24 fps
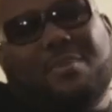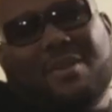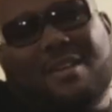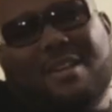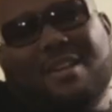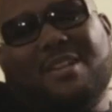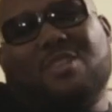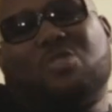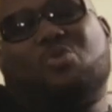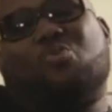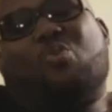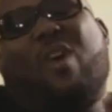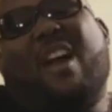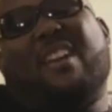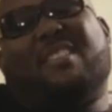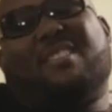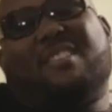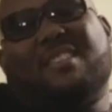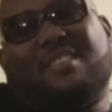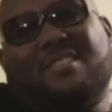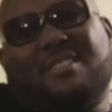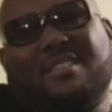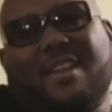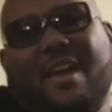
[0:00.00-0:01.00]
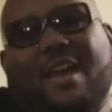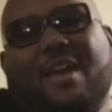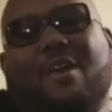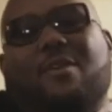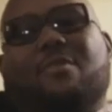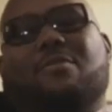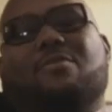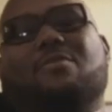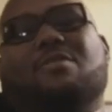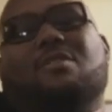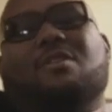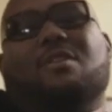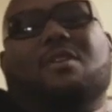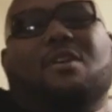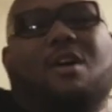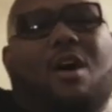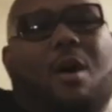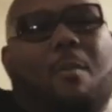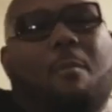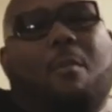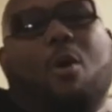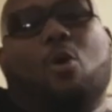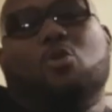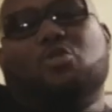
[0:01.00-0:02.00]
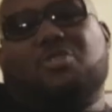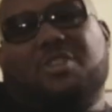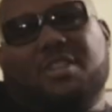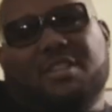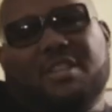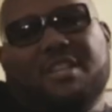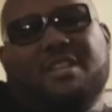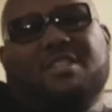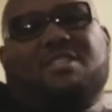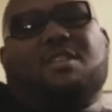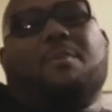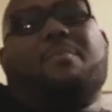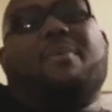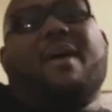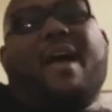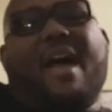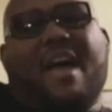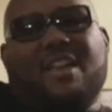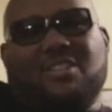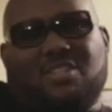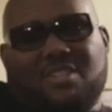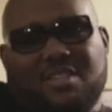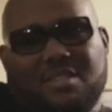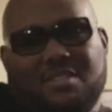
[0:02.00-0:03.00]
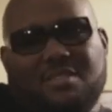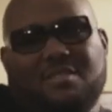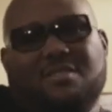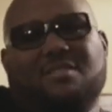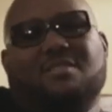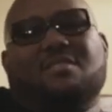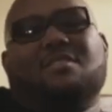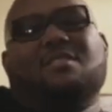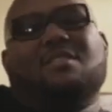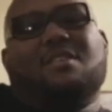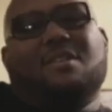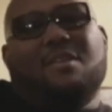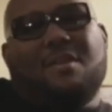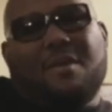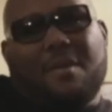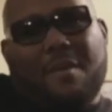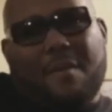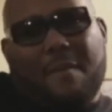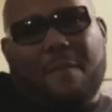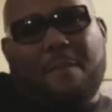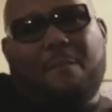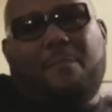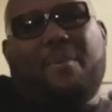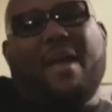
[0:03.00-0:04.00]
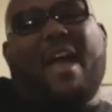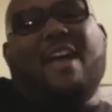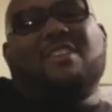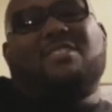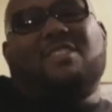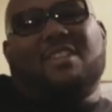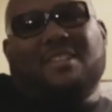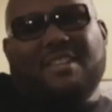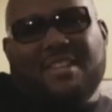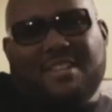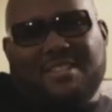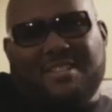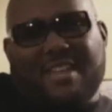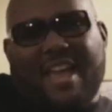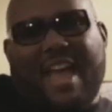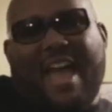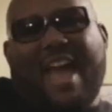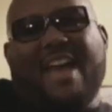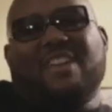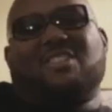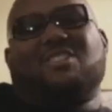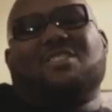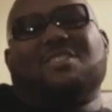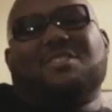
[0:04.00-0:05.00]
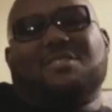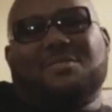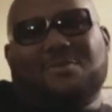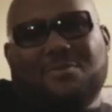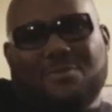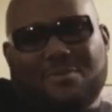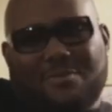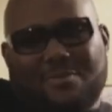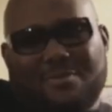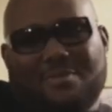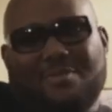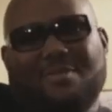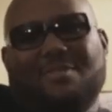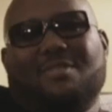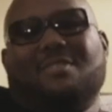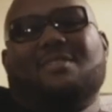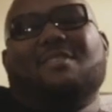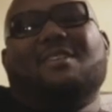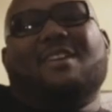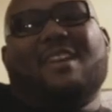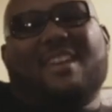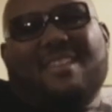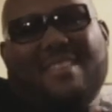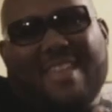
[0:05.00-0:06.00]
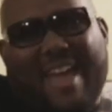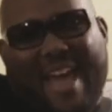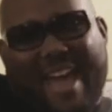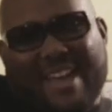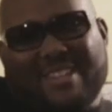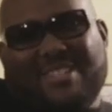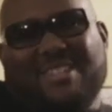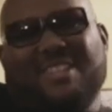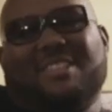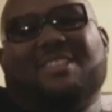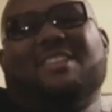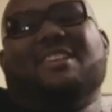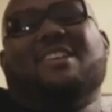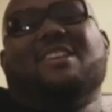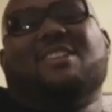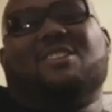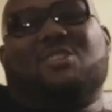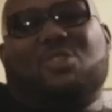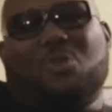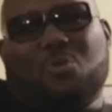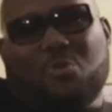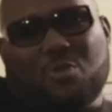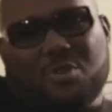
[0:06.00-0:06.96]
Because write this down. Emotion leads to passion, passion leads to action, and action leads to